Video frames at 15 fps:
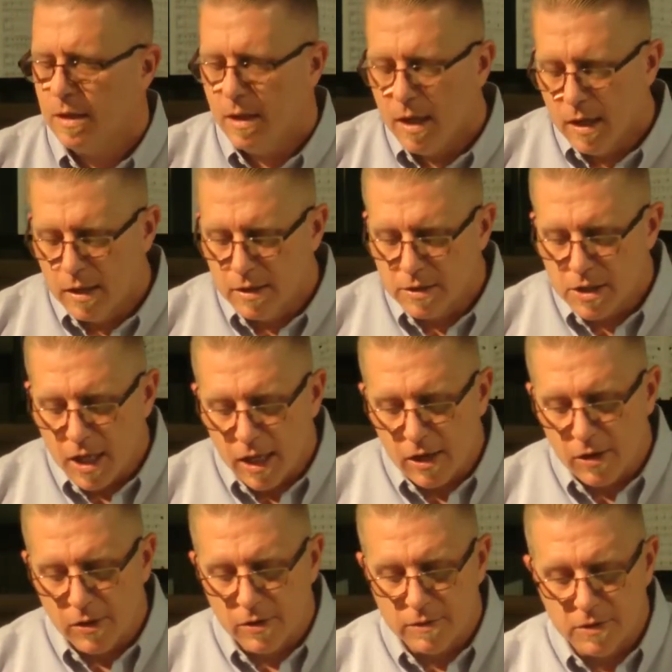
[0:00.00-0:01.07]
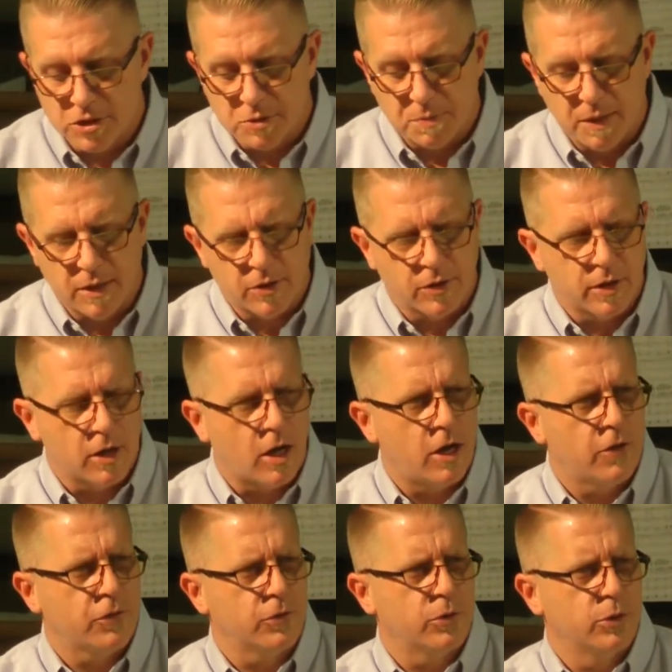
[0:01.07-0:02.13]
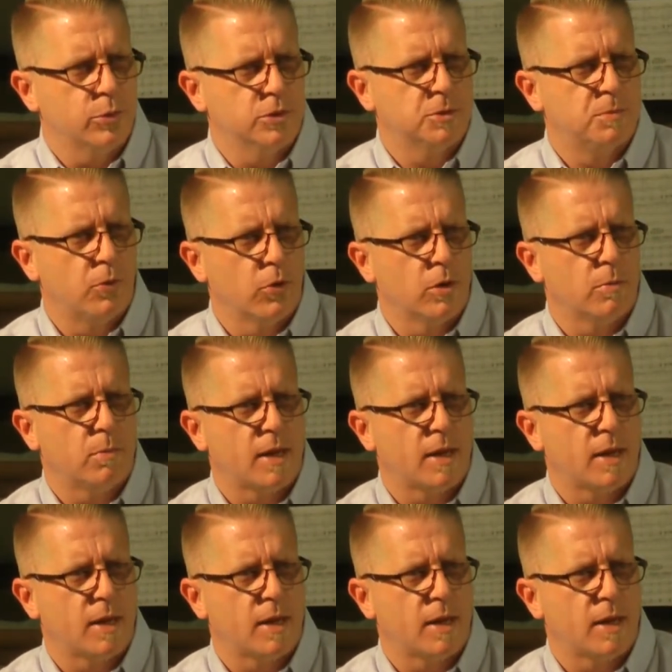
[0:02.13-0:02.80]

Helen Keller, the speaker and author who was born